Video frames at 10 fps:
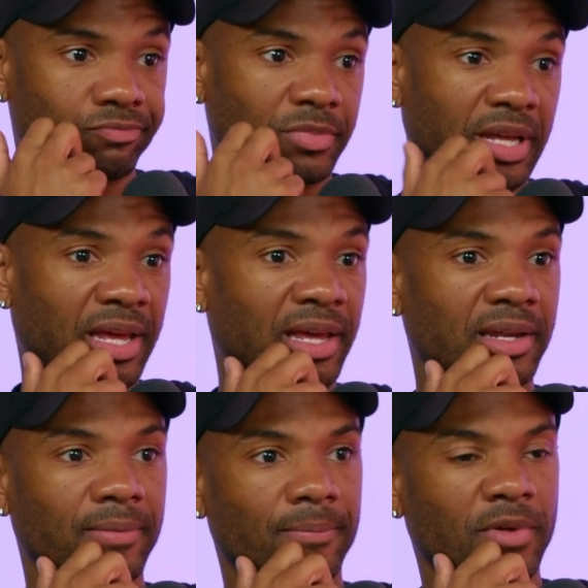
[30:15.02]

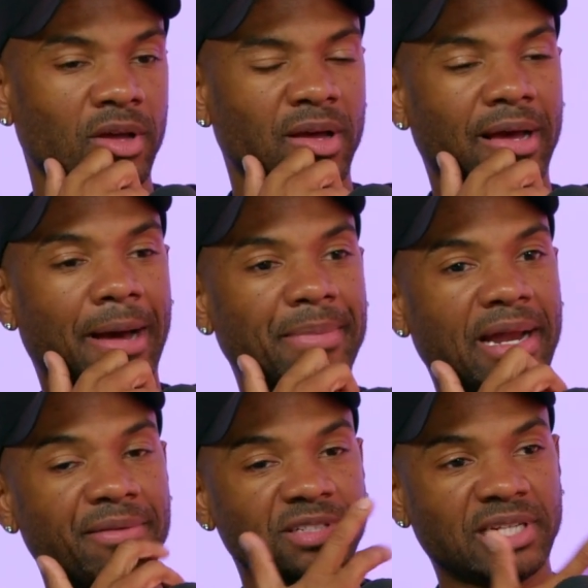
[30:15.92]
And I'm not
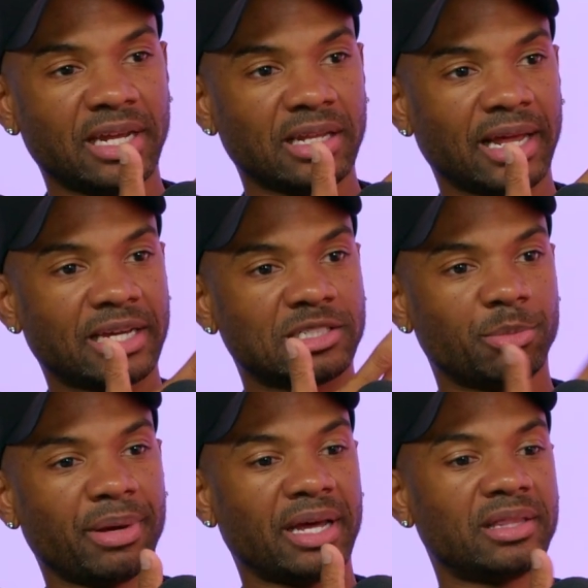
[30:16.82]
even saying it like it's a
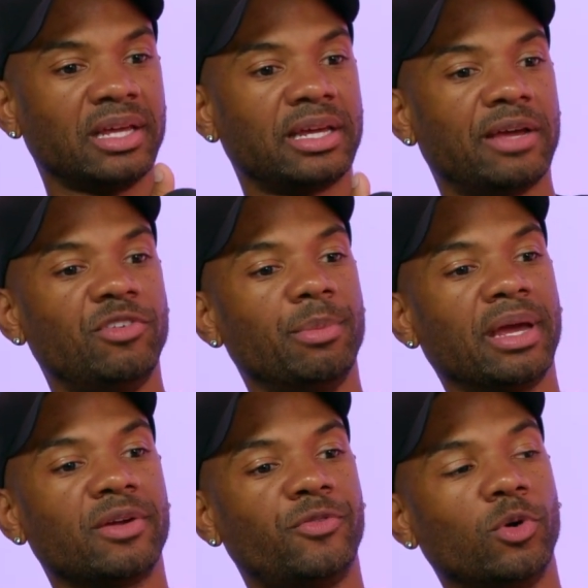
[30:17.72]
bad thing. If you
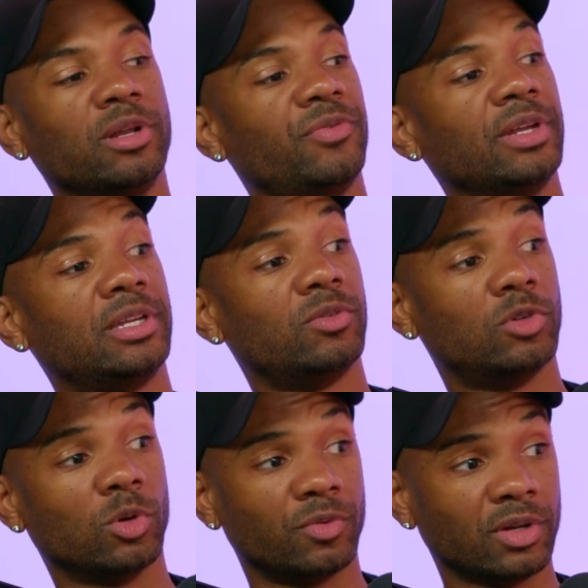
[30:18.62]
make a 40, 50
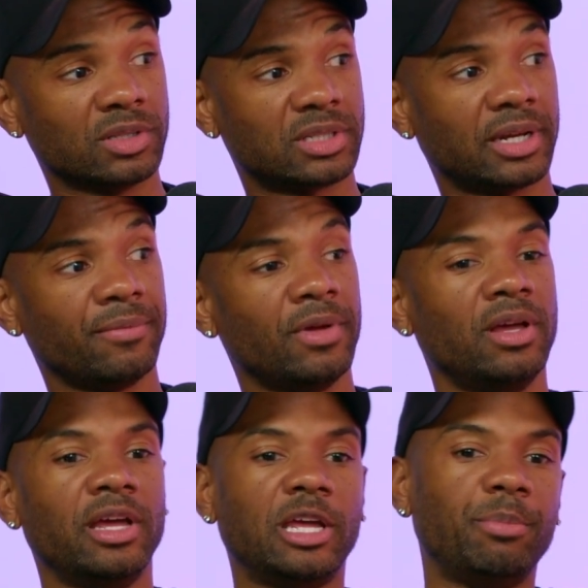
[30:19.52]
doing real estate,
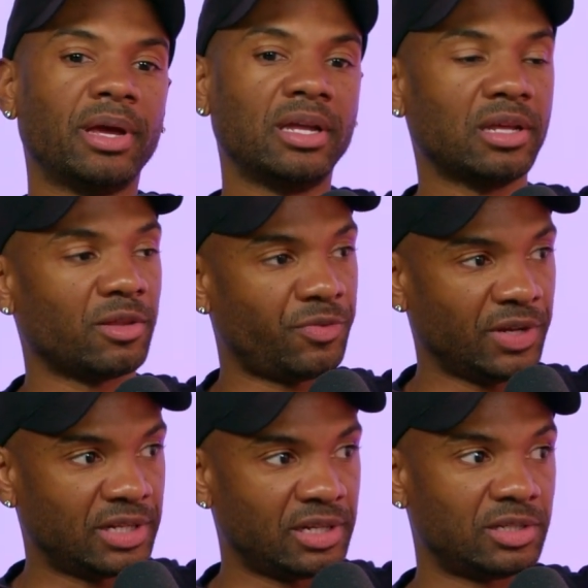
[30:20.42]
you make another
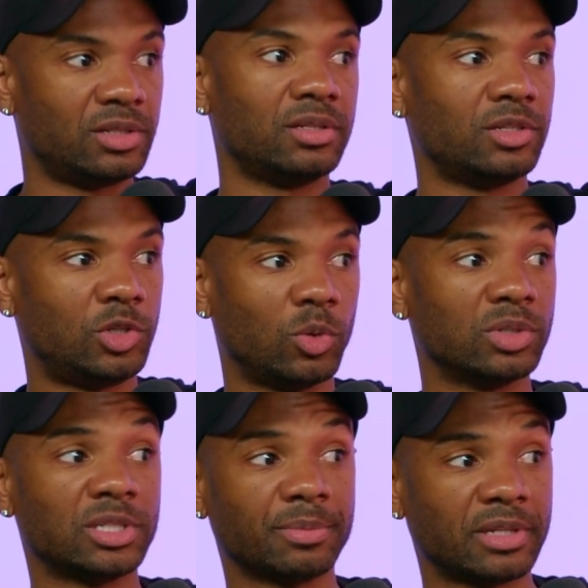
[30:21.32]
50 doing
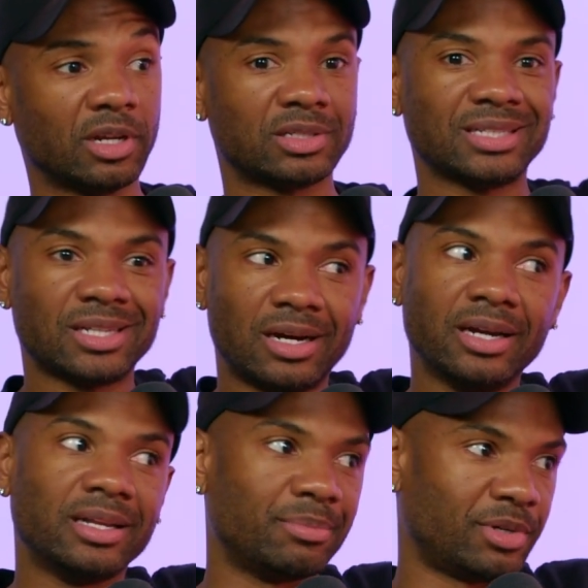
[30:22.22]
something else. That's
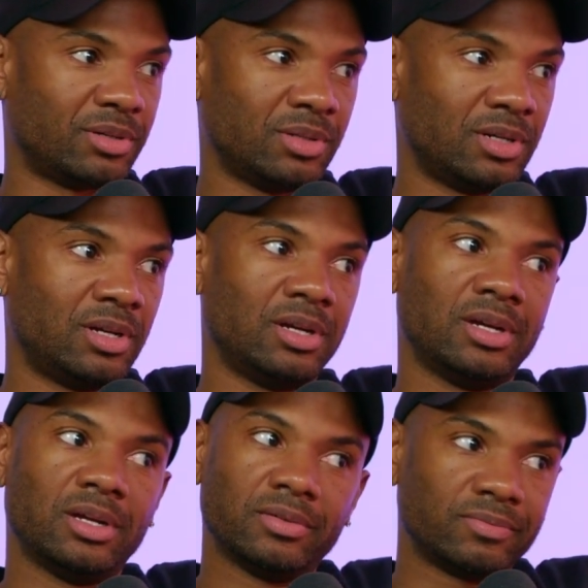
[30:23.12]
100, bro.
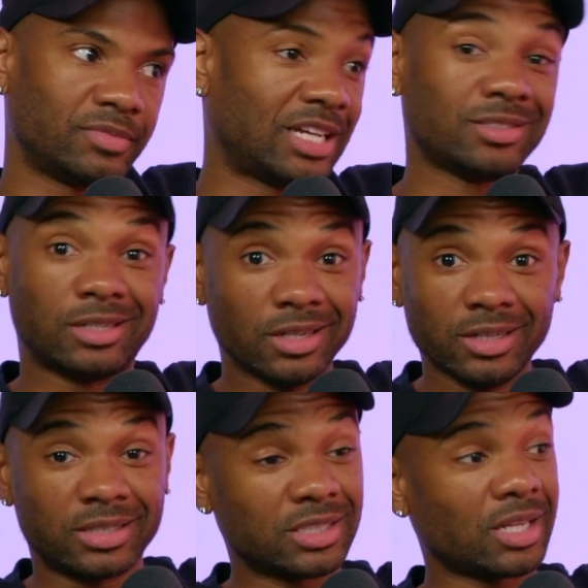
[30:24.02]
That's
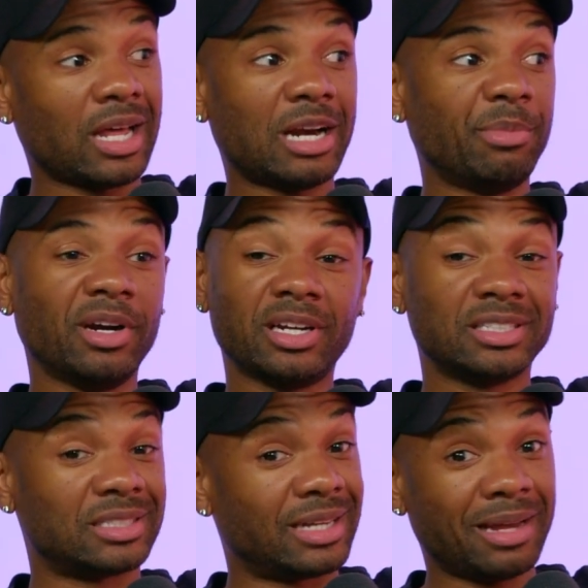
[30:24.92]
good. There's a lot of
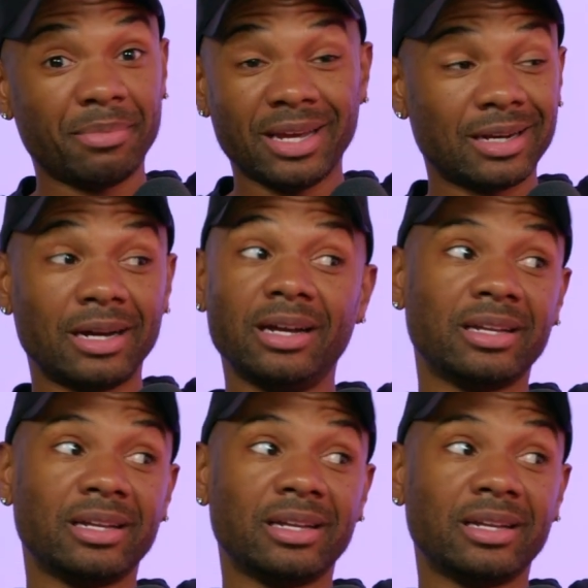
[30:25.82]
Americans and they ain't making 100.